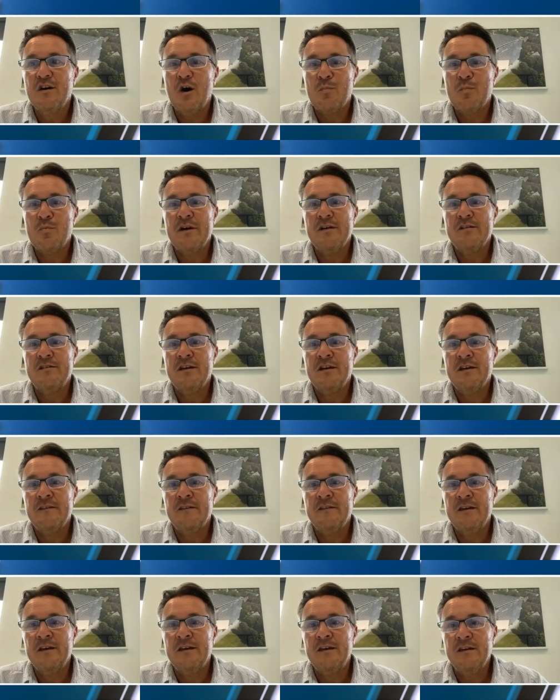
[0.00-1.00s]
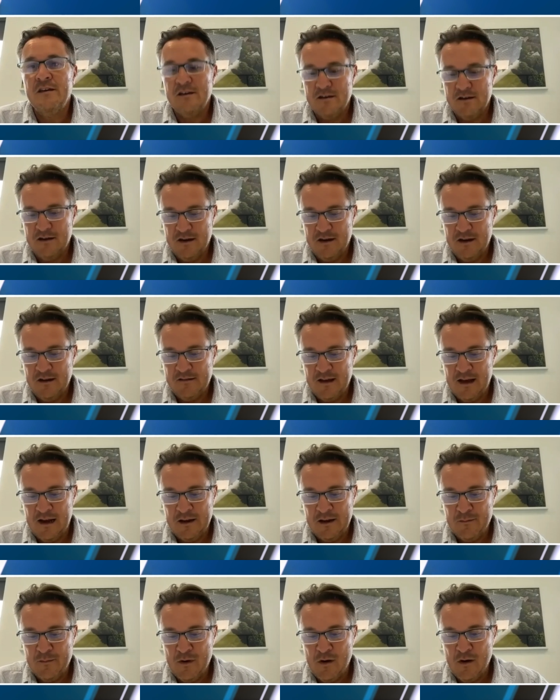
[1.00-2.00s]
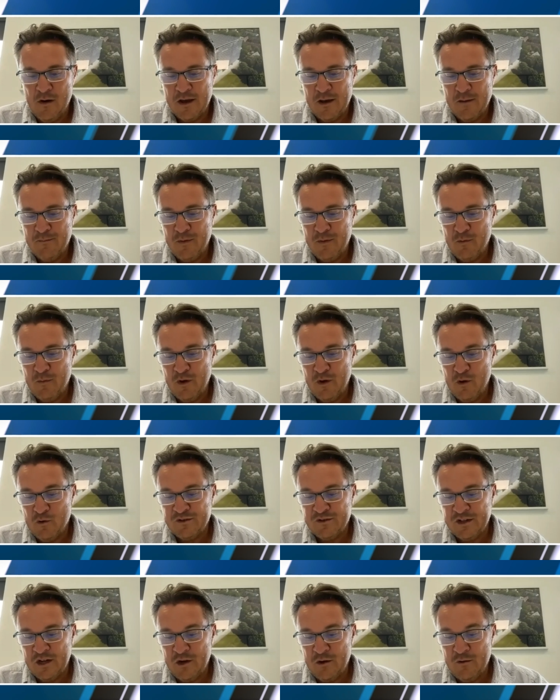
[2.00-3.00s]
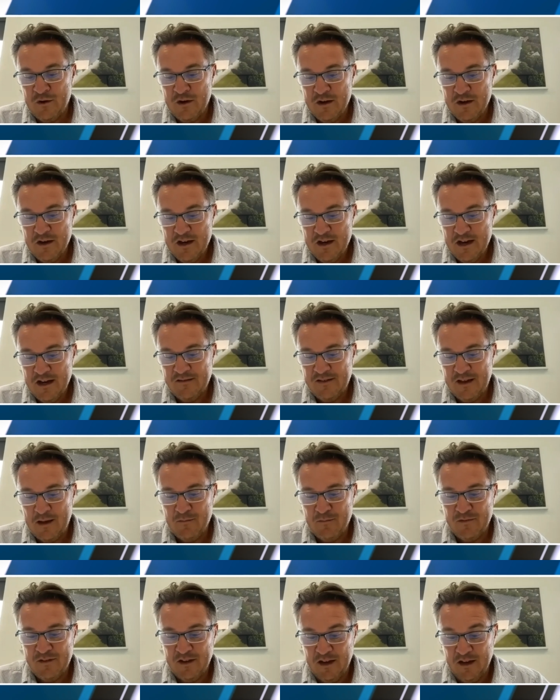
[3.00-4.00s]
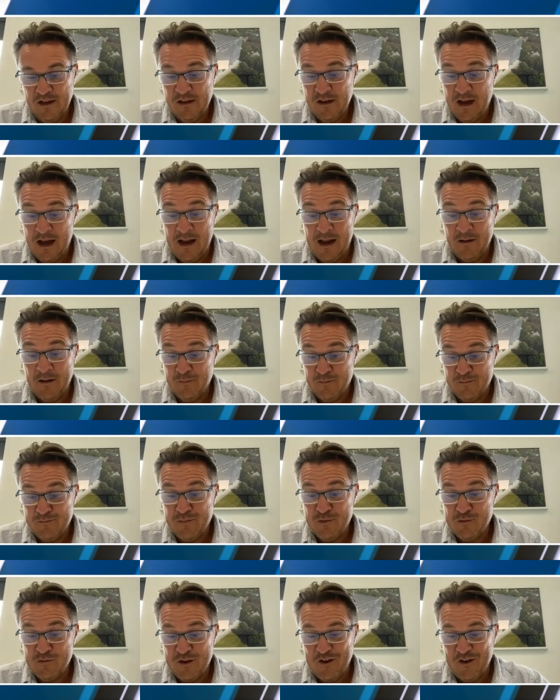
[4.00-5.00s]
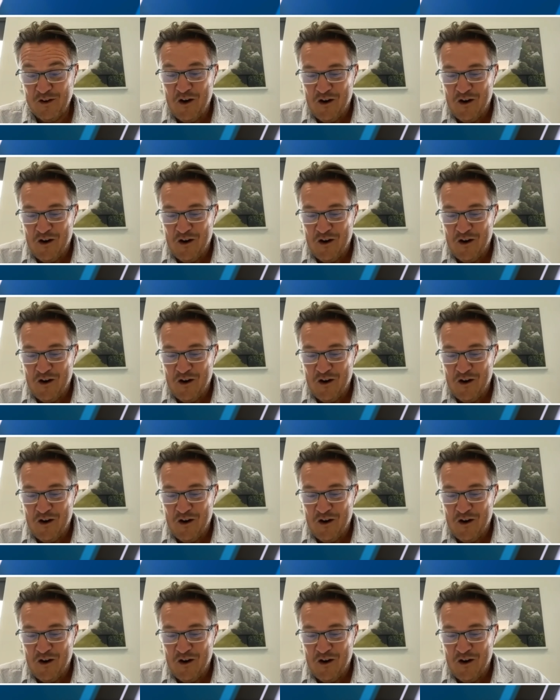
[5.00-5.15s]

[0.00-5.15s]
operating in the Italian market, but we also attempted and pulled it